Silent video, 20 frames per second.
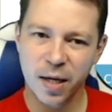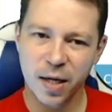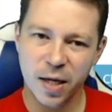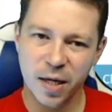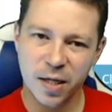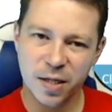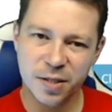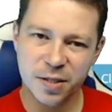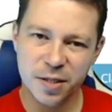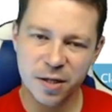
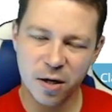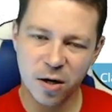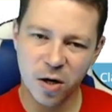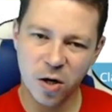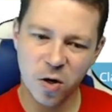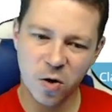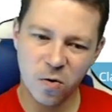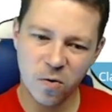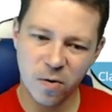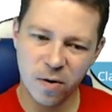
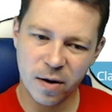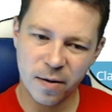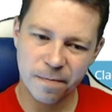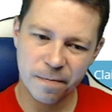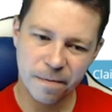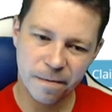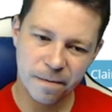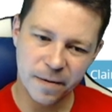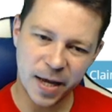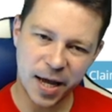So
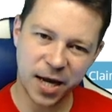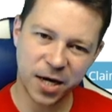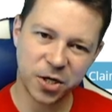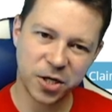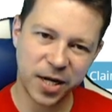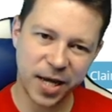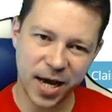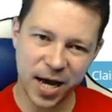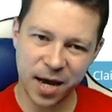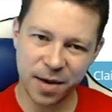
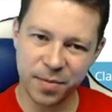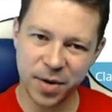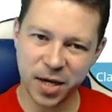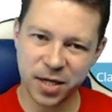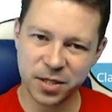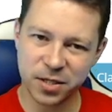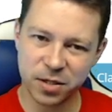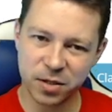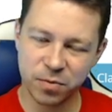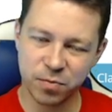actually I
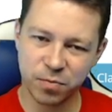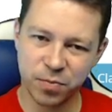might